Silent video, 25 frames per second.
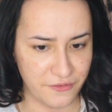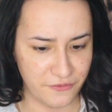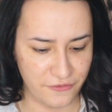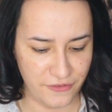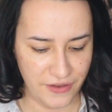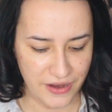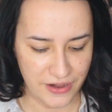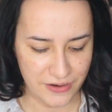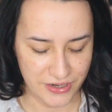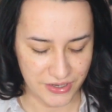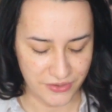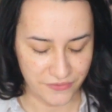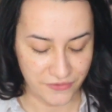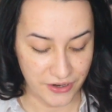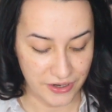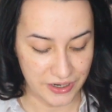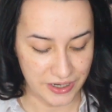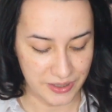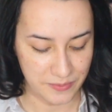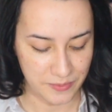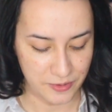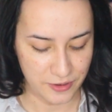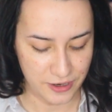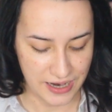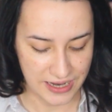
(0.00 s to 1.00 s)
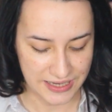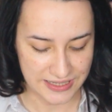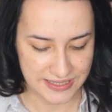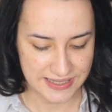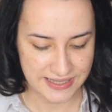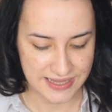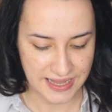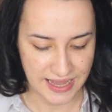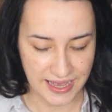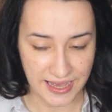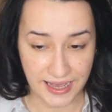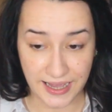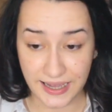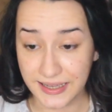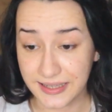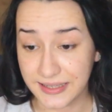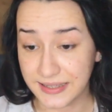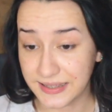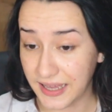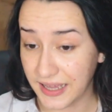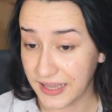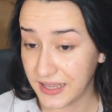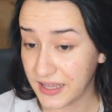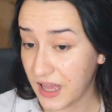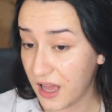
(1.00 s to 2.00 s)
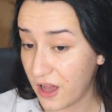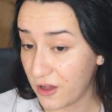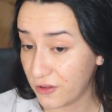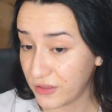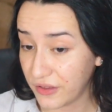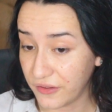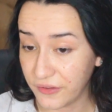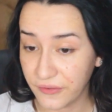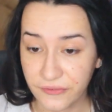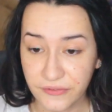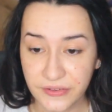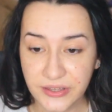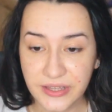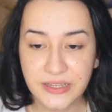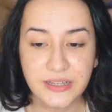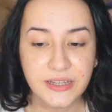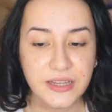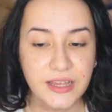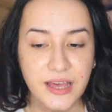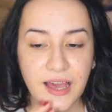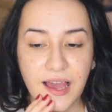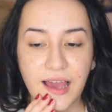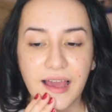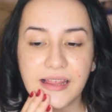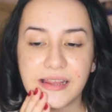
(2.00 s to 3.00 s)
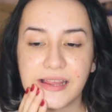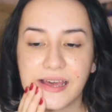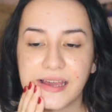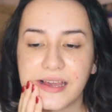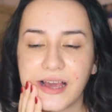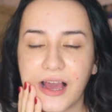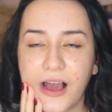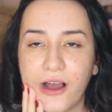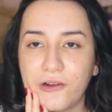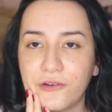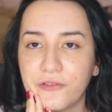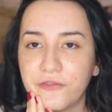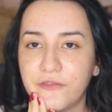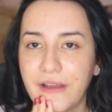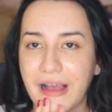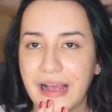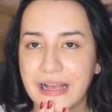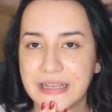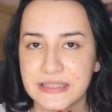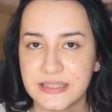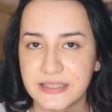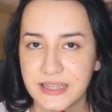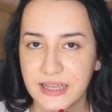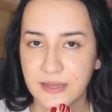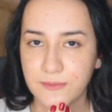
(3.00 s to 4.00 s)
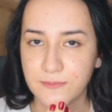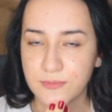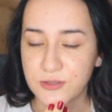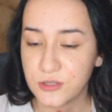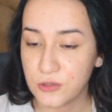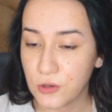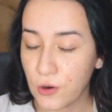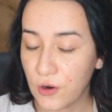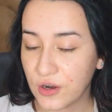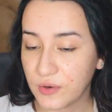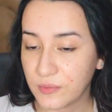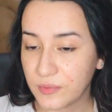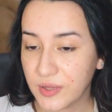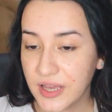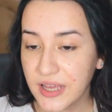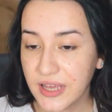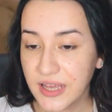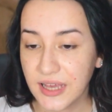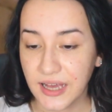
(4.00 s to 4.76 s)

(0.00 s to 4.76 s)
very, very impressed. I like how they feel. I like how fast they absorb.